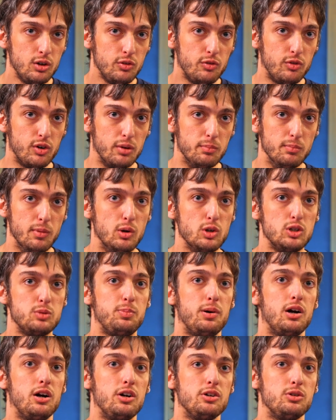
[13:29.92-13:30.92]
For the most
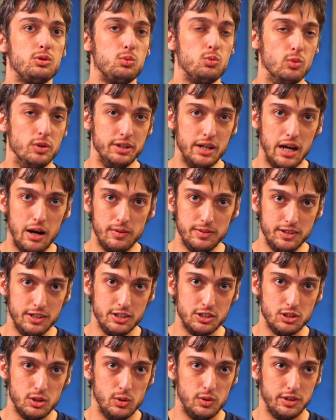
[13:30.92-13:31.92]
part, we
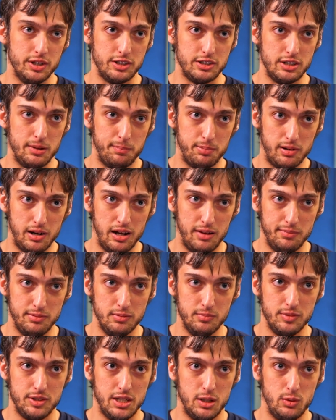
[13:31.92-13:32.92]
nowadays only accept
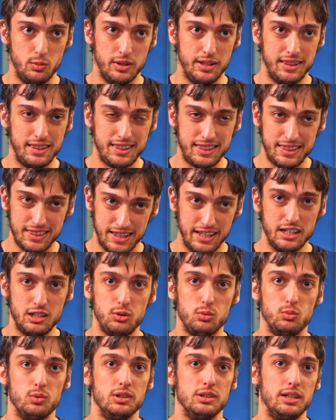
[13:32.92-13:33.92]
problems that we think
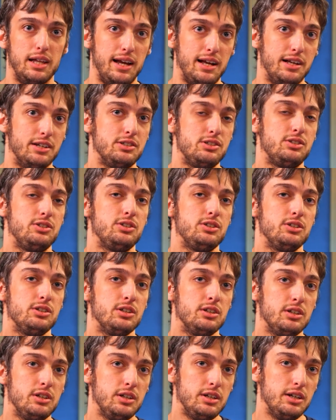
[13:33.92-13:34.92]
will last
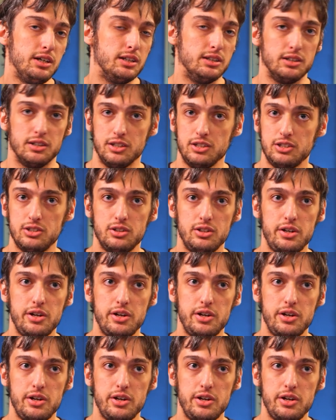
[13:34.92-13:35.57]
at least a